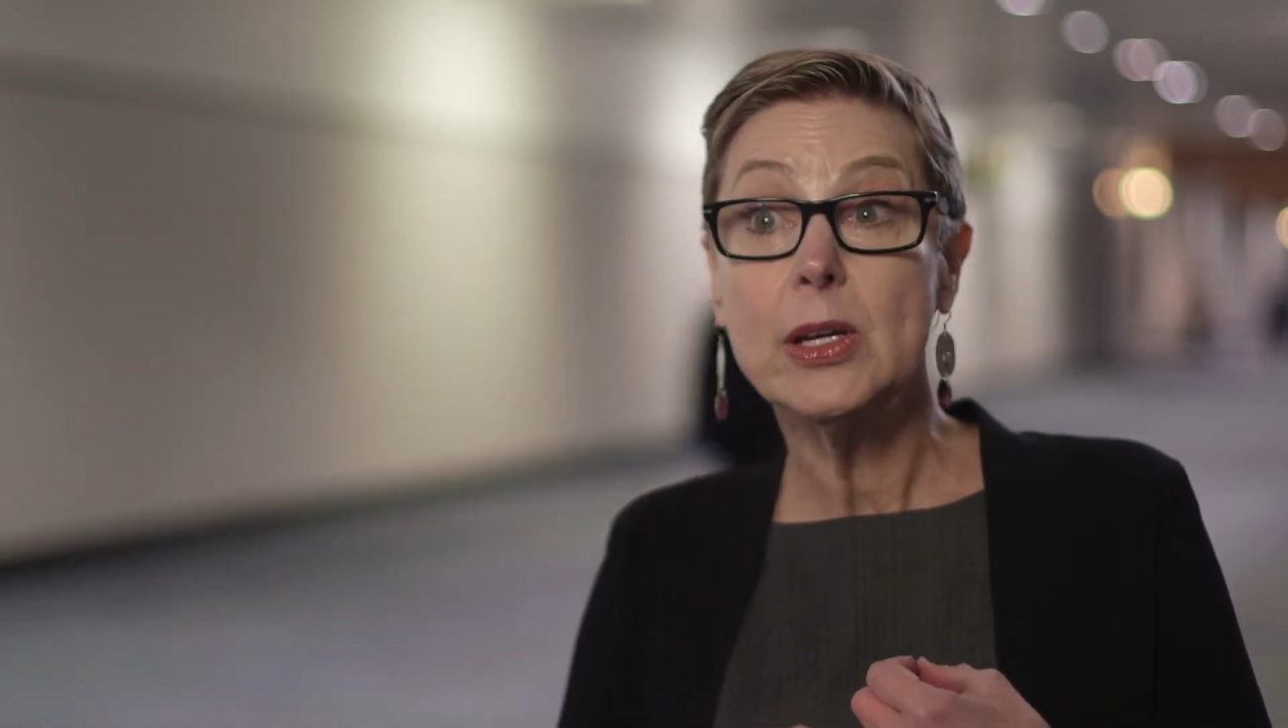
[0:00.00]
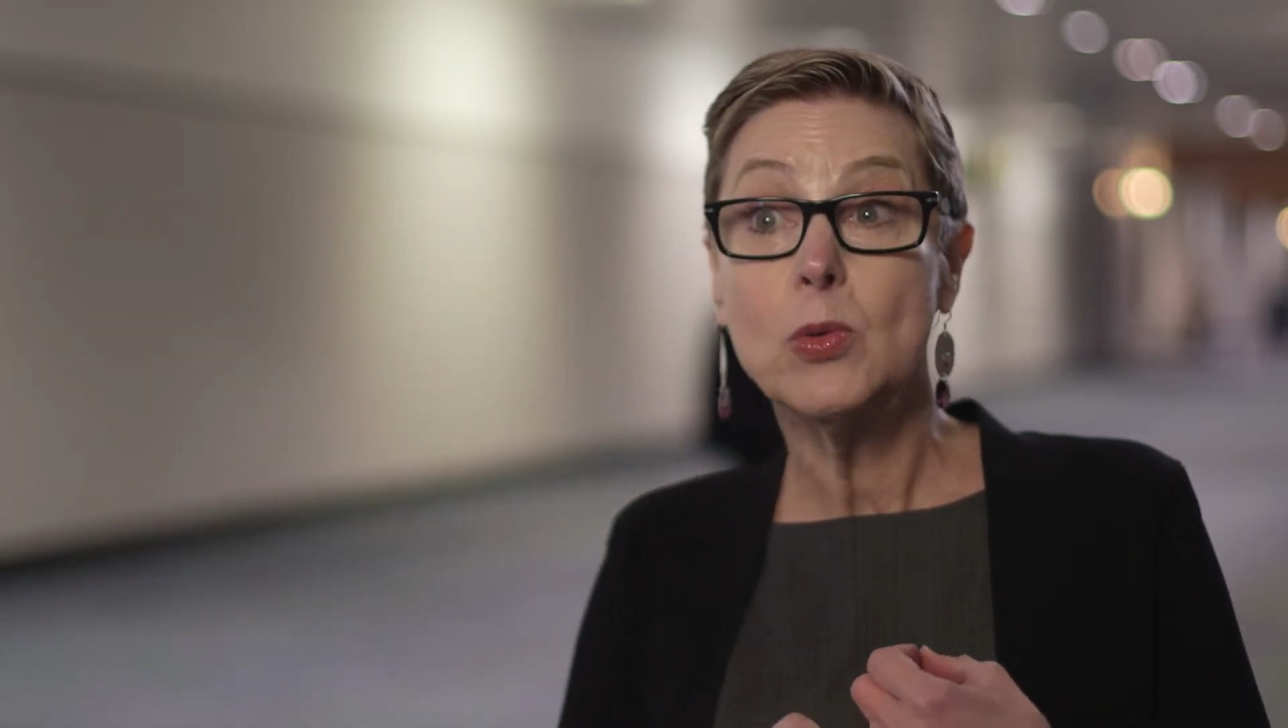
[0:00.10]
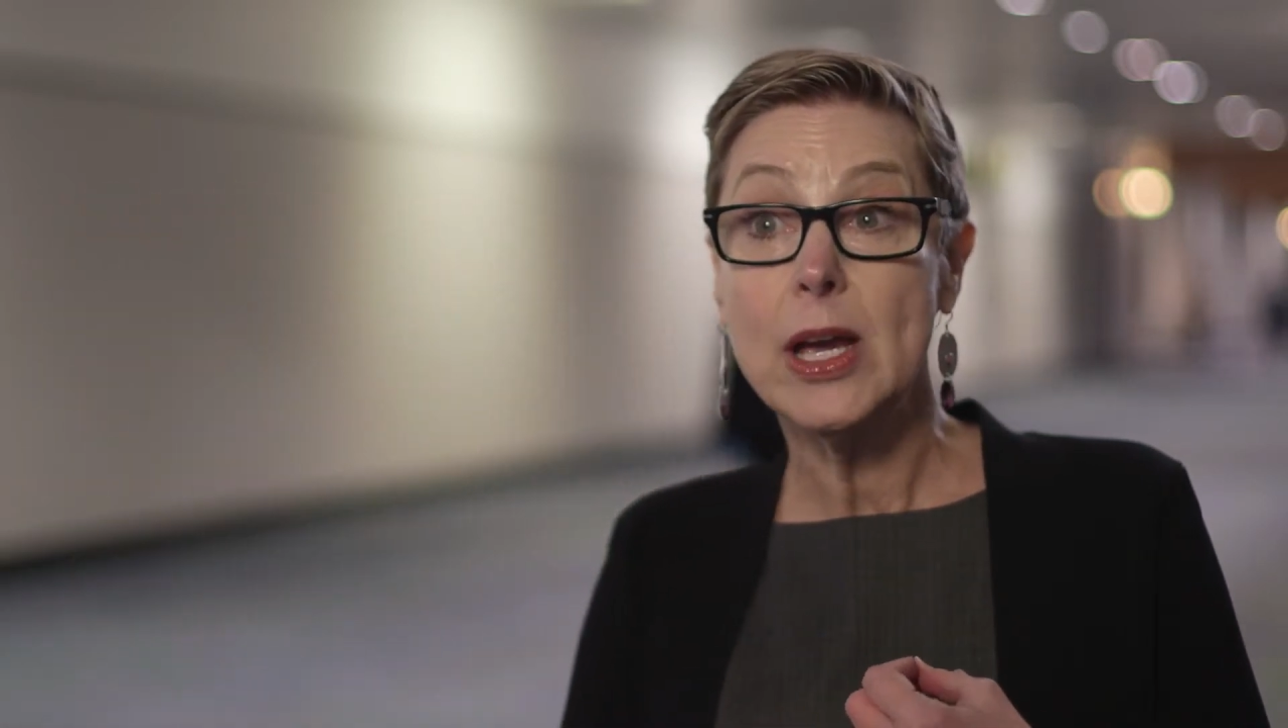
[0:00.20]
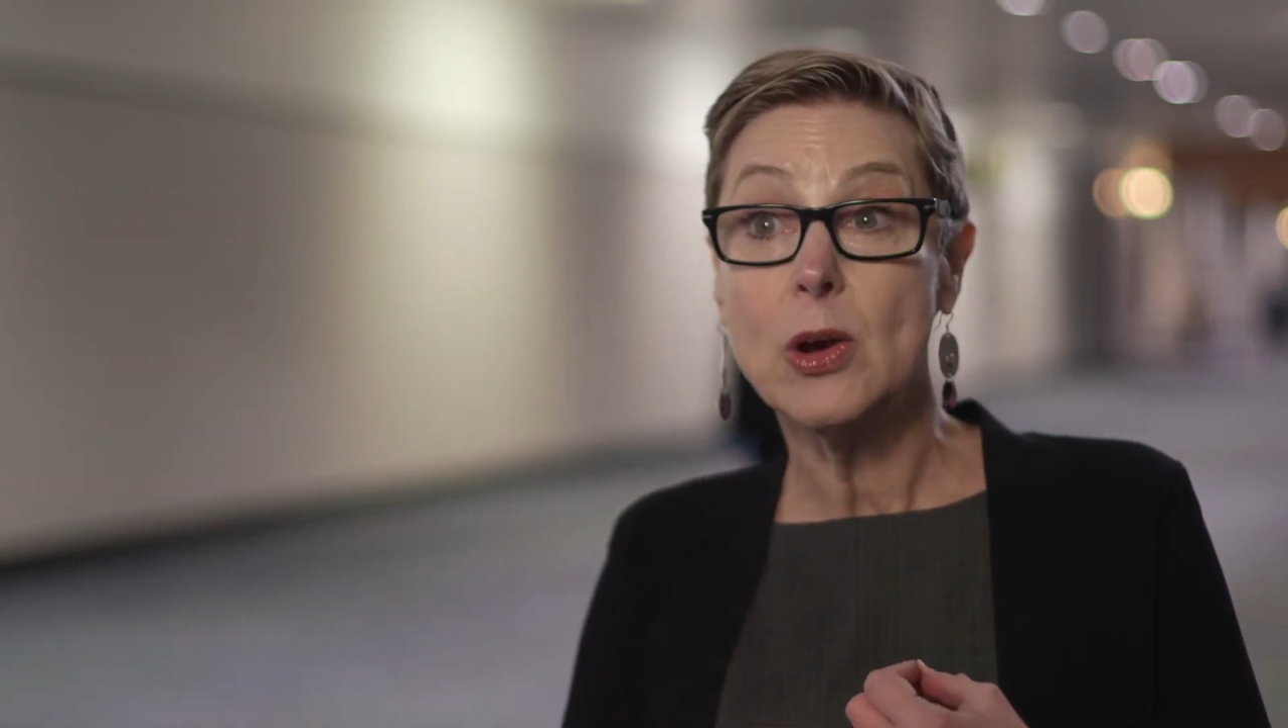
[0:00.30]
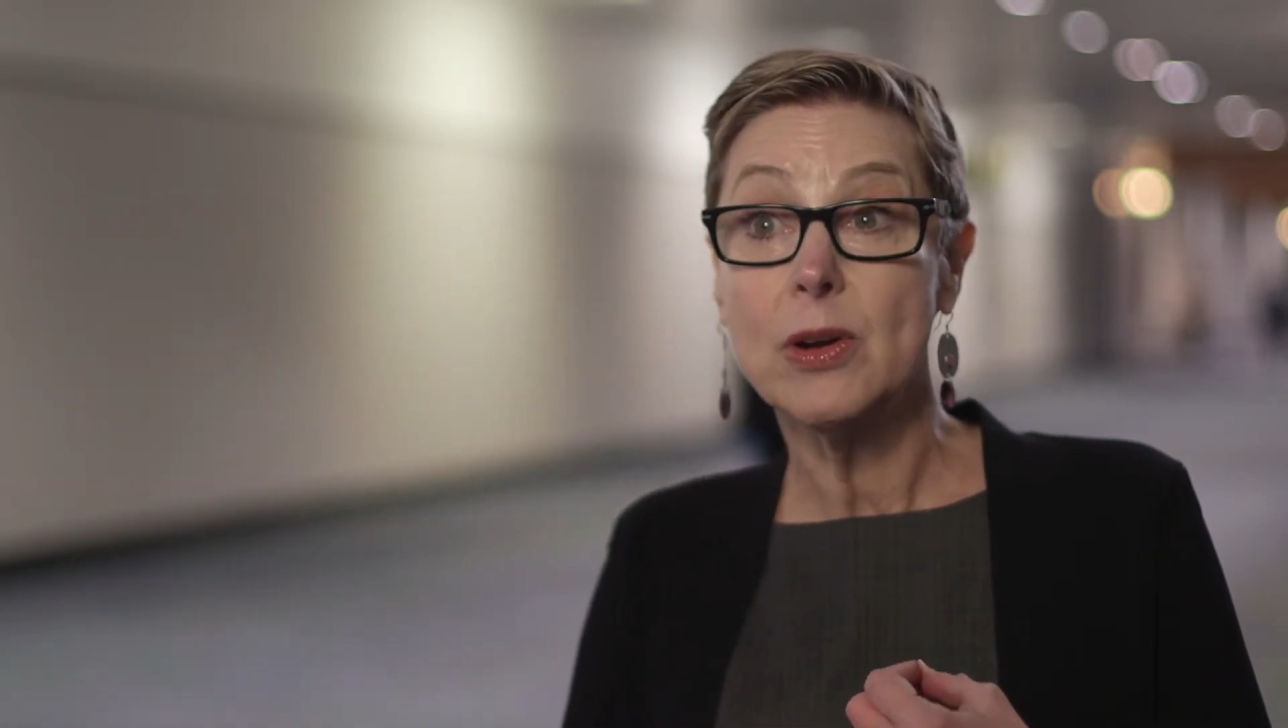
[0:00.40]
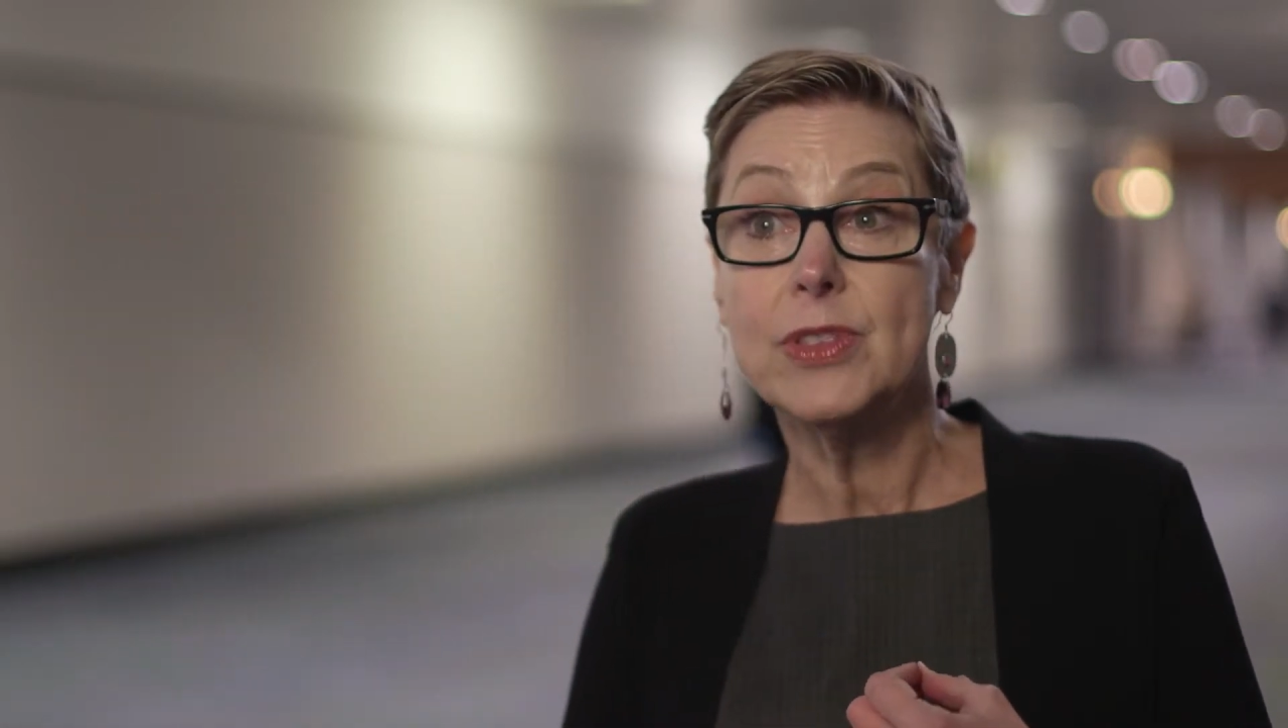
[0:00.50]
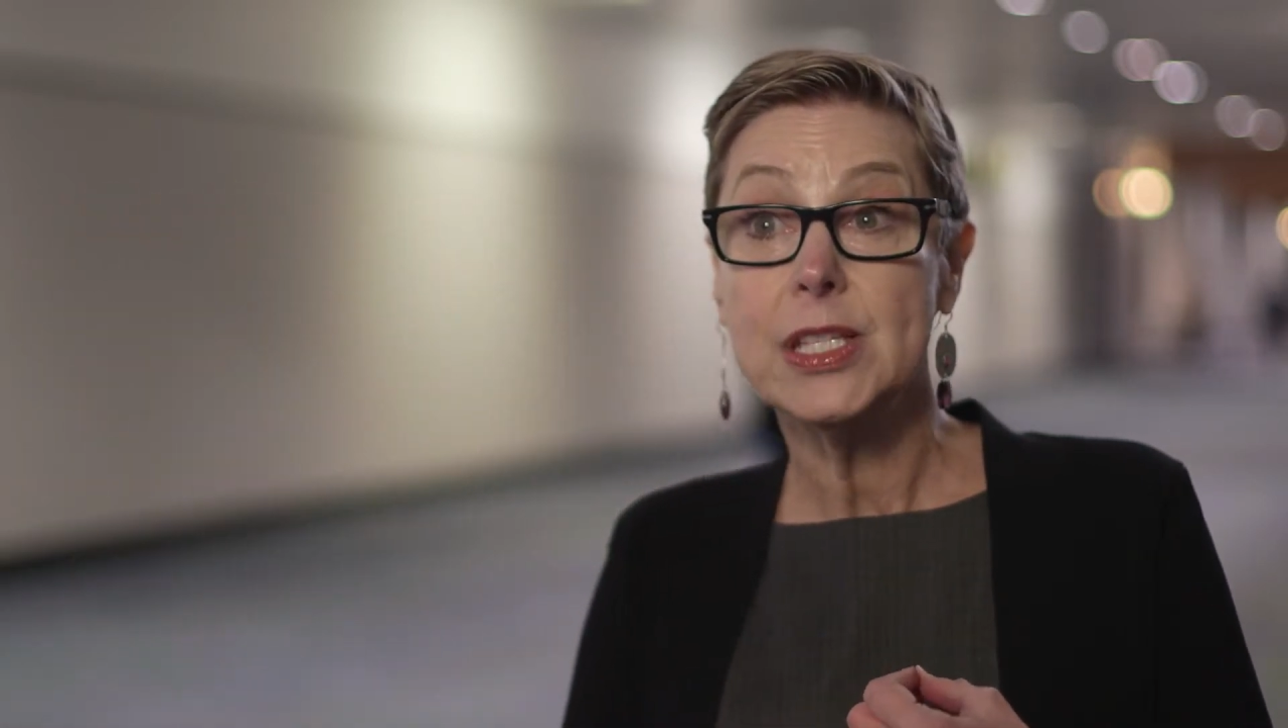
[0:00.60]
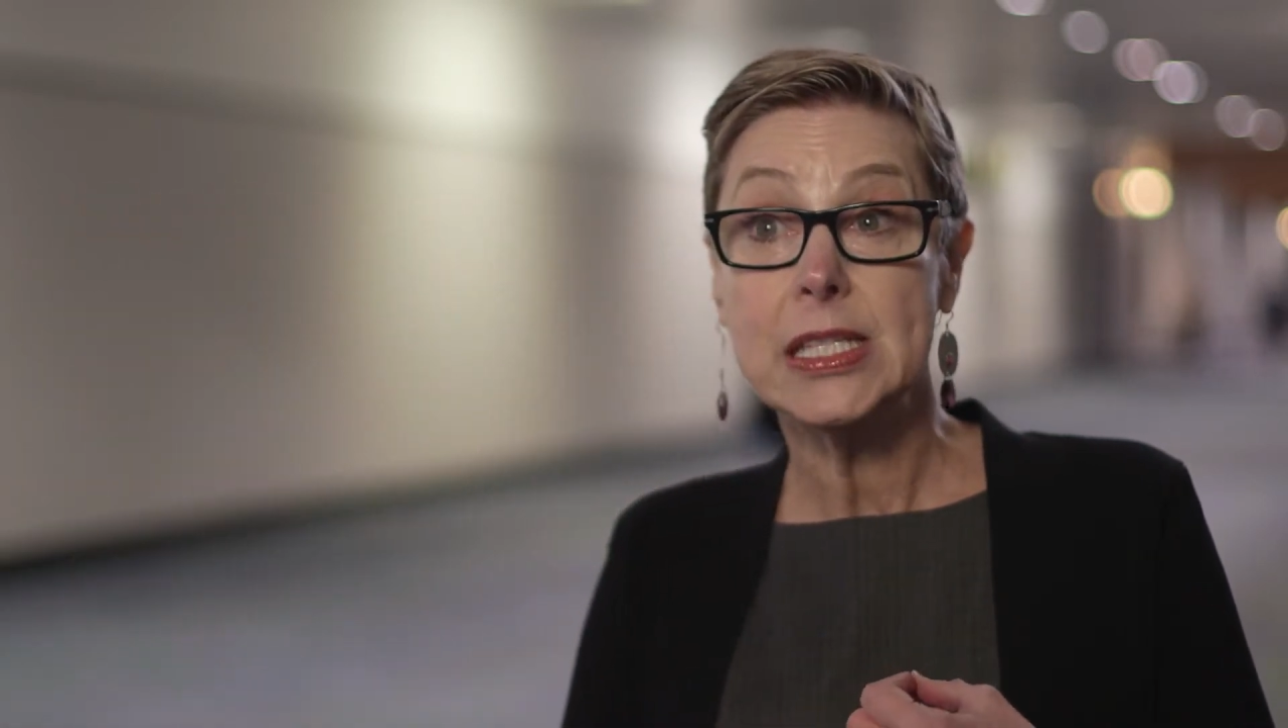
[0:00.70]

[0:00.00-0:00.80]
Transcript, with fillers: aware of the